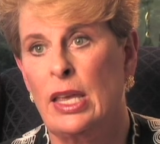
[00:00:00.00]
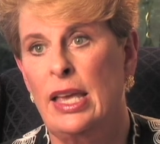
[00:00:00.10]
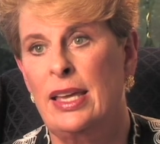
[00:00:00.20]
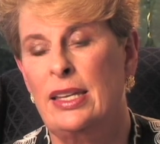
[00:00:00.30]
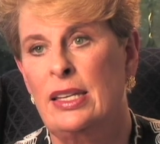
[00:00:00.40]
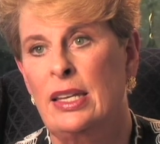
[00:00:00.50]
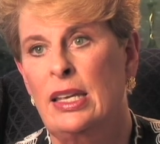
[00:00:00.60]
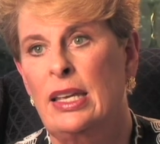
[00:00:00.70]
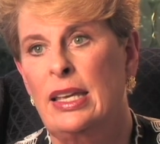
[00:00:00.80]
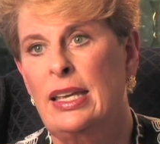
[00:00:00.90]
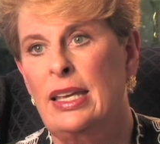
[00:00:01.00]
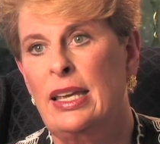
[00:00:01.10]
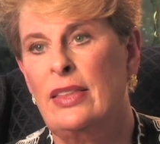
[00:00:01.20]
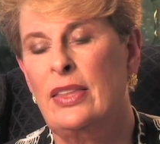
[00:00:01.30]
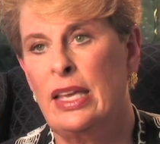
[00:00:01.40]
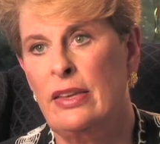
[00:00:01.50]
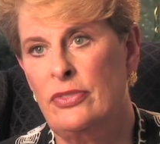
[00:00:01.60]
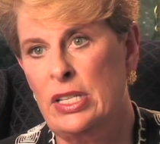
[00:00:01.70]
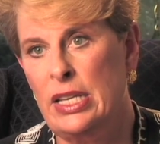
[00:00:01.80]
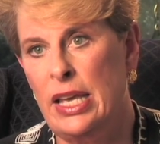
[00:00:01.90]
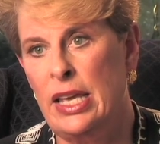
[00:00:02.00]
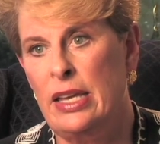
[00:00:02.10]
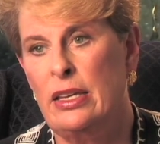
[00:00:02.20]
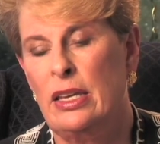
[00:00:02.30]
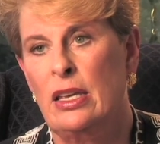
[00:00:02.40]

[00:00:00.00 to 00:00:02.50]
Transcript: And the FDA